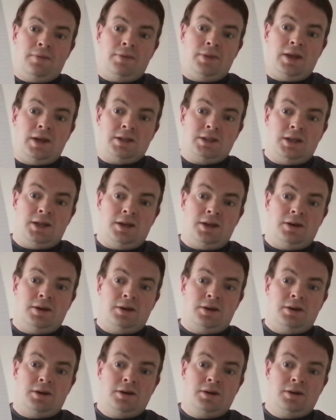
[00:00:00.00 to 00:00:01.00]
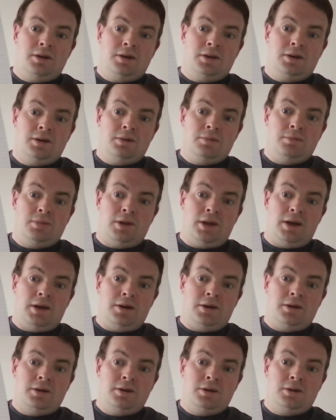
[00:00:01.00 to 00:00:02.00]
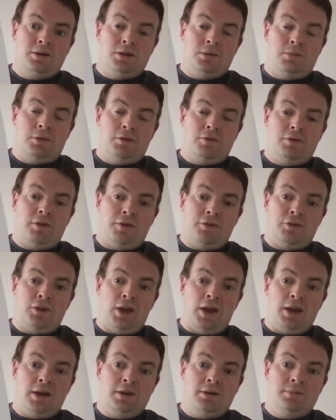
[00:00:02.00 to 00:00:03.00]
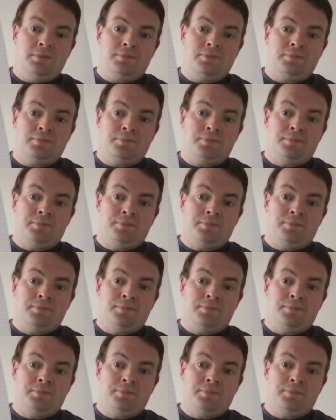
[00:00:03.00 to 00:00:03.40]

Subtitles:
this here player, number 15,